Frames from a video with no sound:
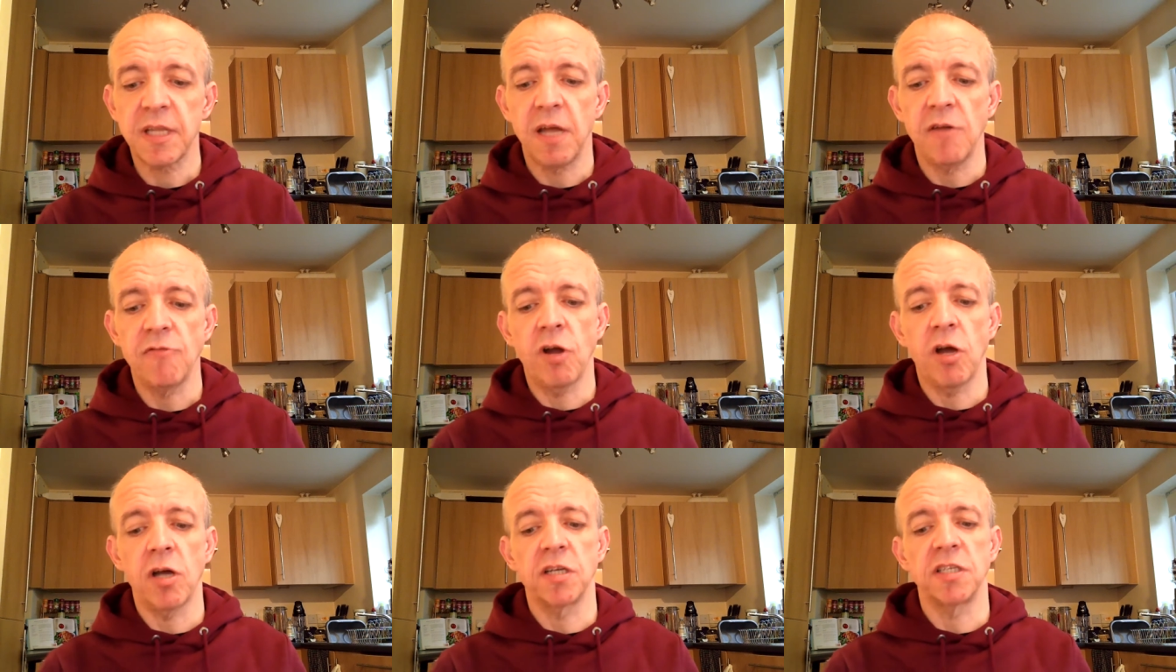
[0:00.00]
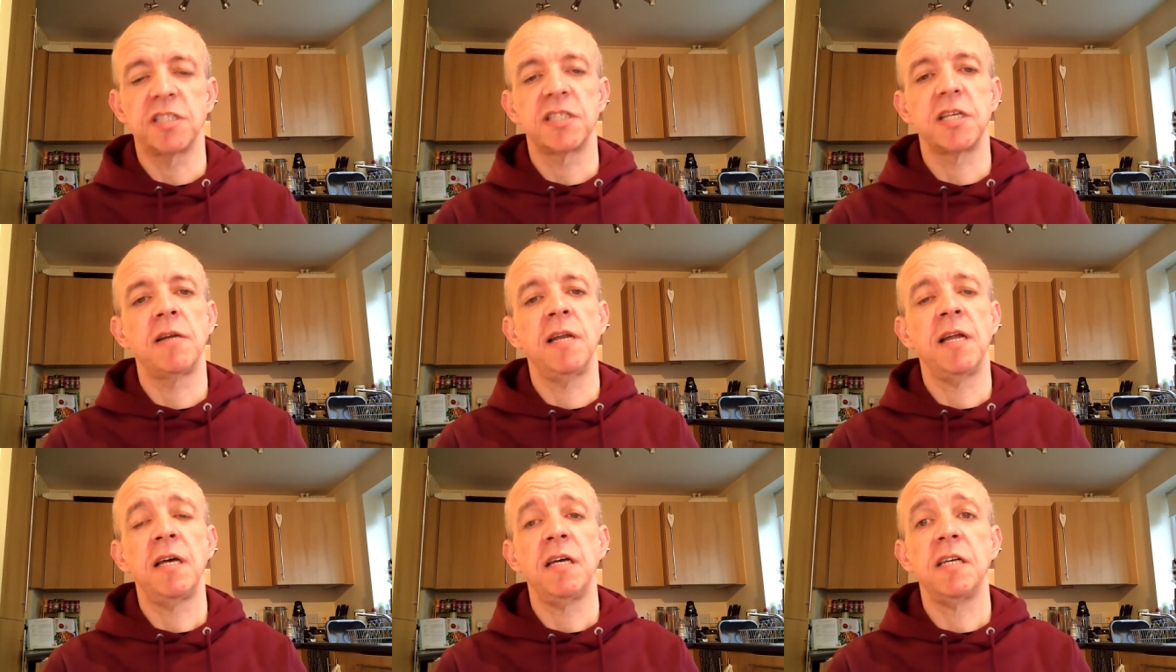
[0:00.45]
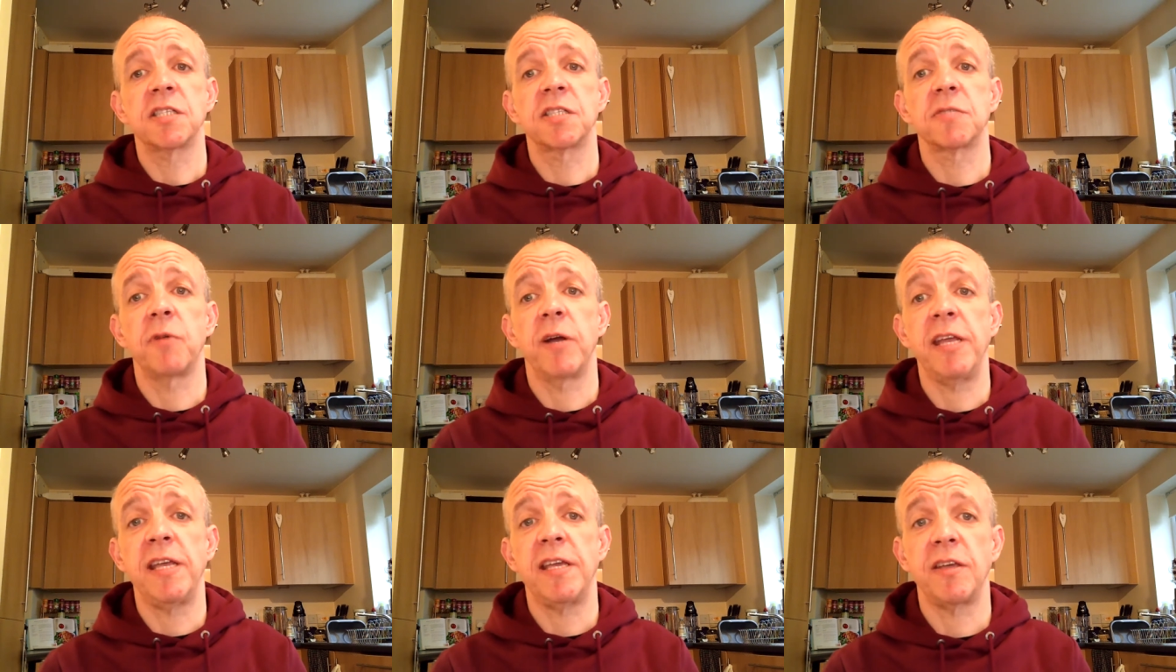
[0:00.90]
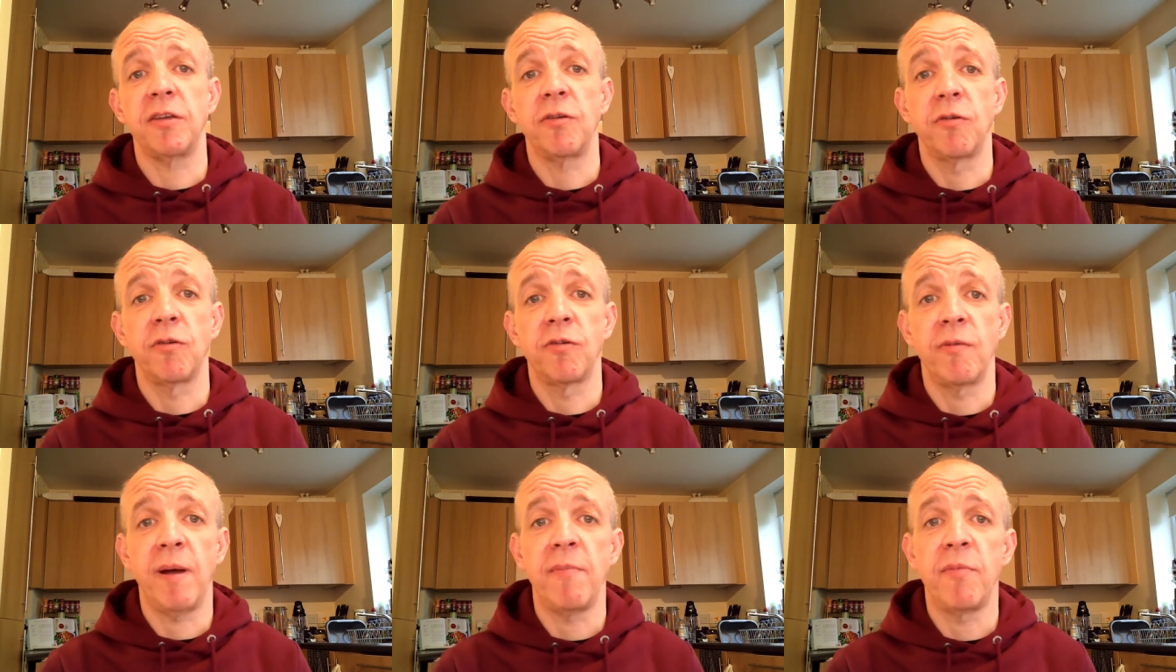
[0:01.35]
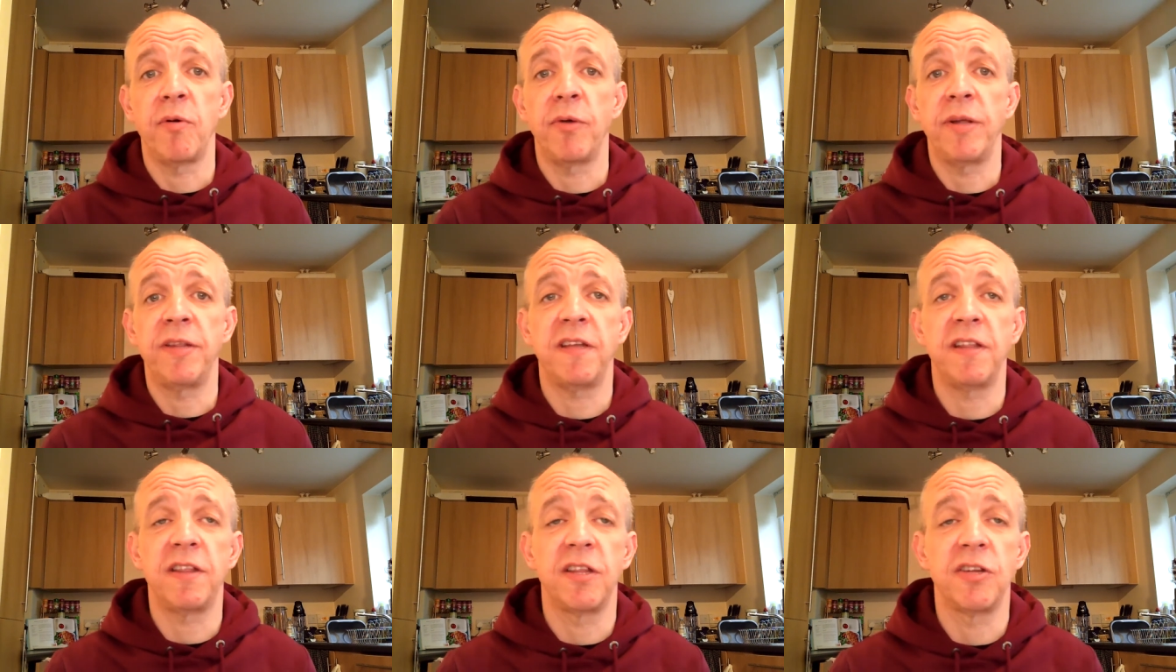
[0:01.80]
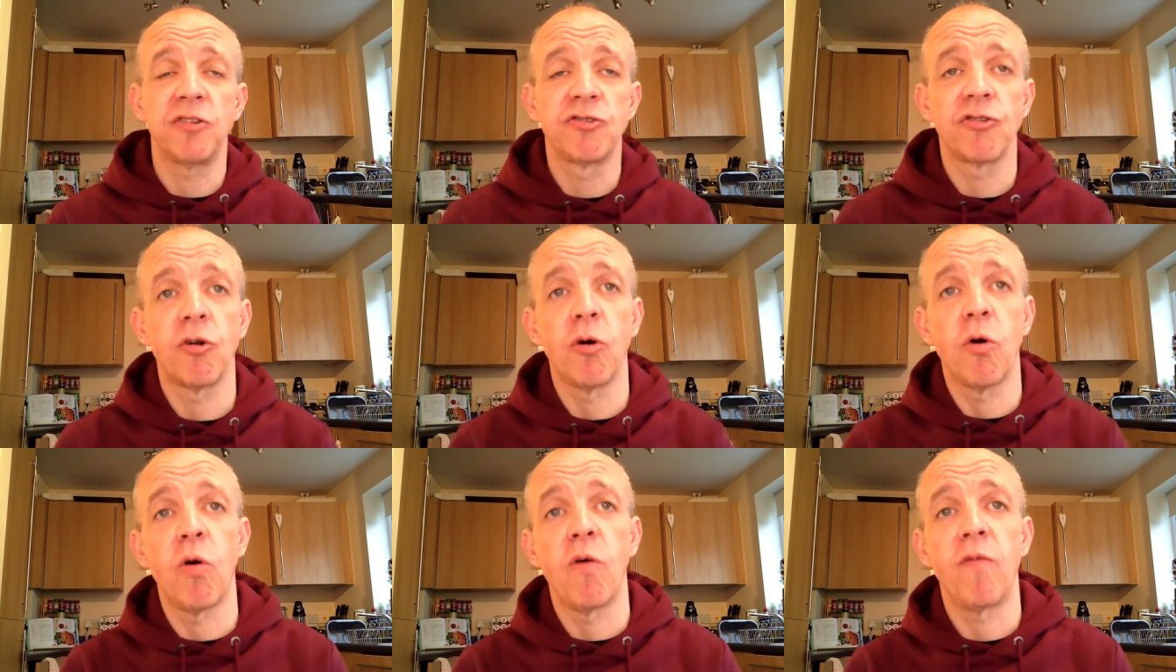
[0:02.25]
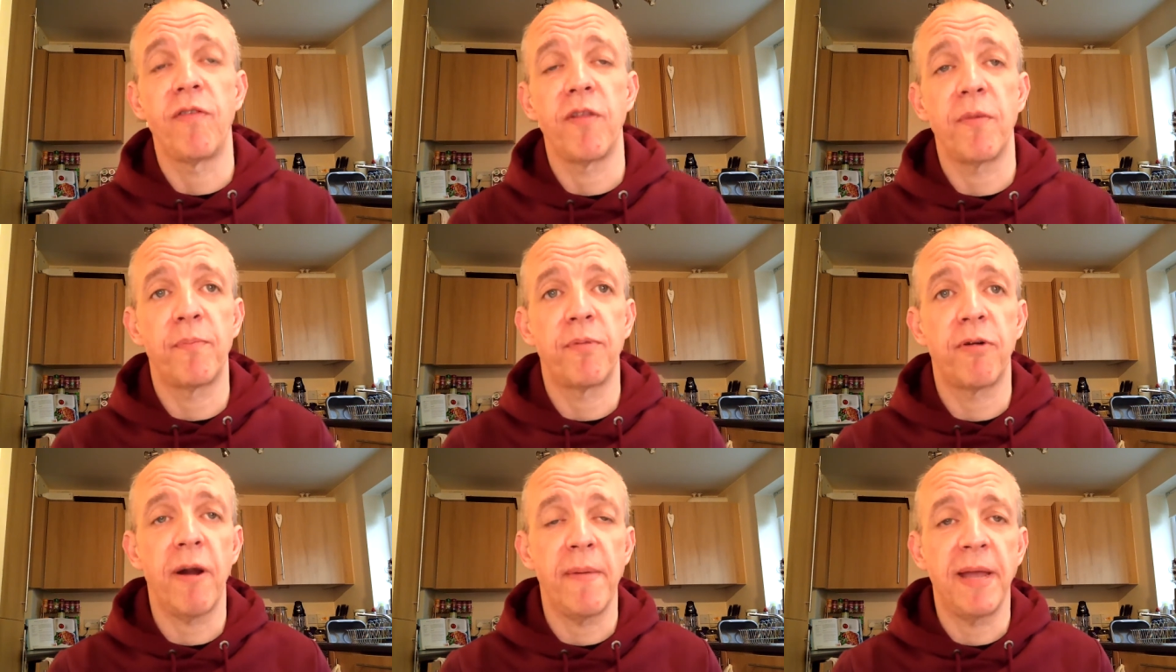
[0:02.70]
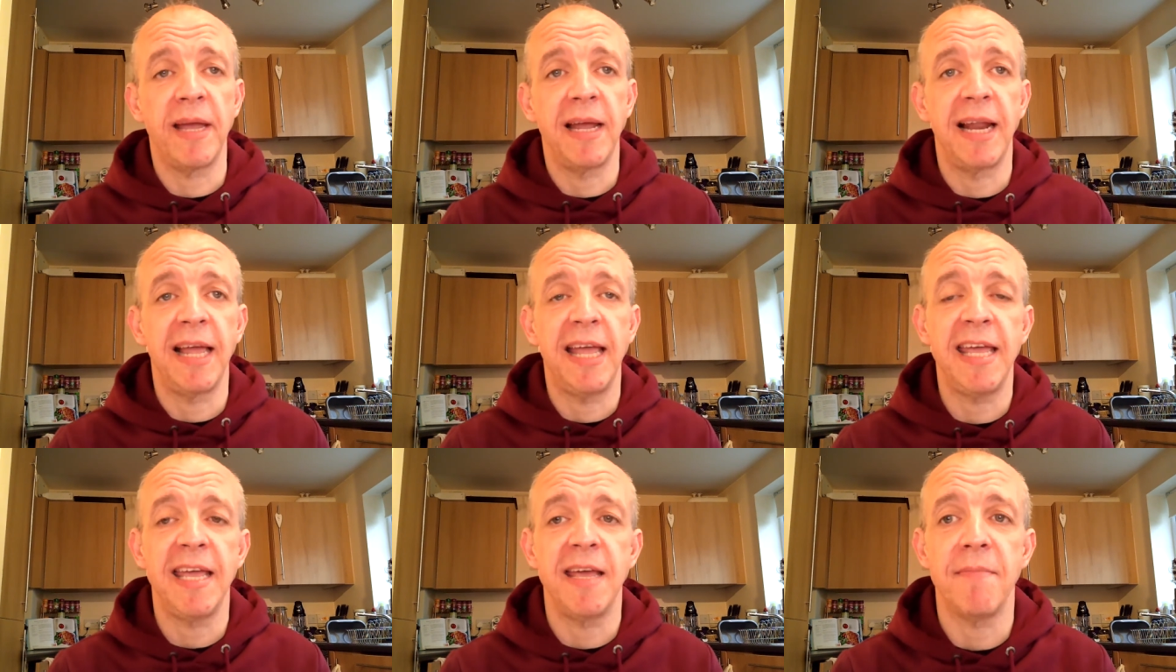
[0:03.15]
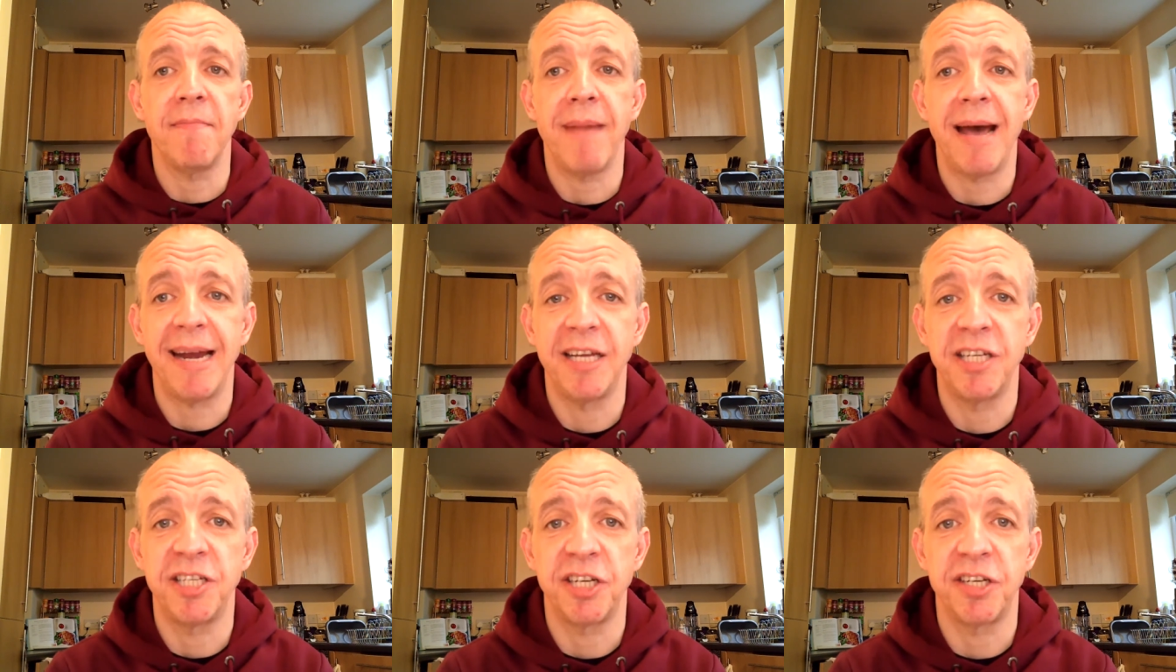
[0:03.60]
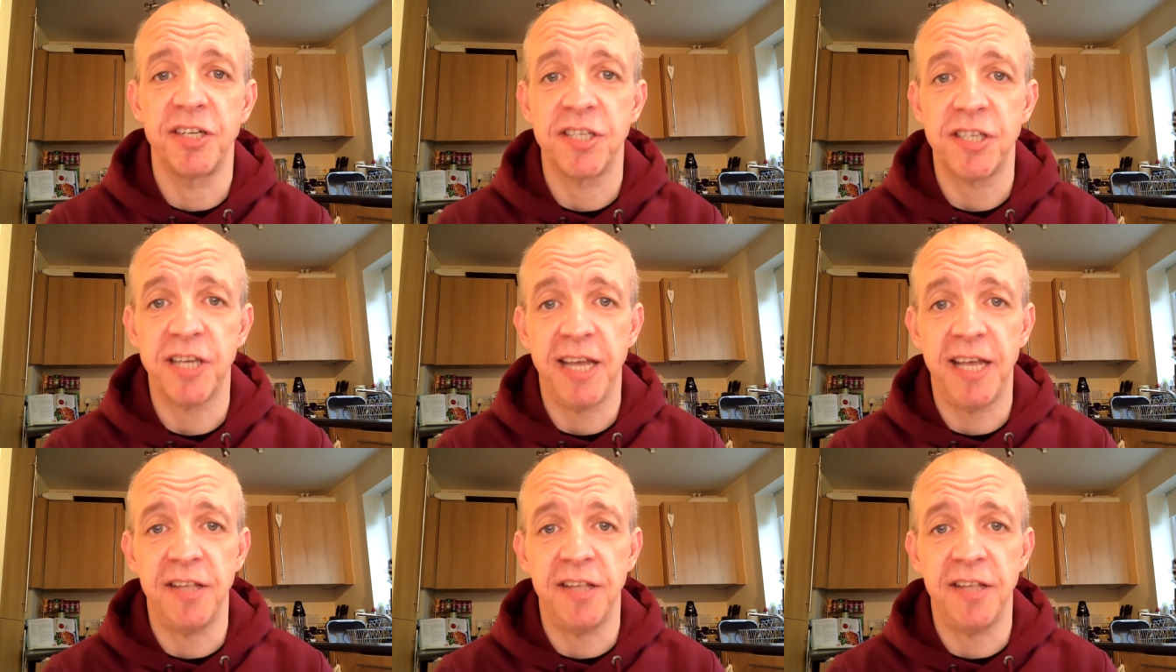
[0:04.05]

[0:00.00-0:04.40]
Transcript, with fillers: Right, so last week you'll remember we did the draw for the Premier League managers.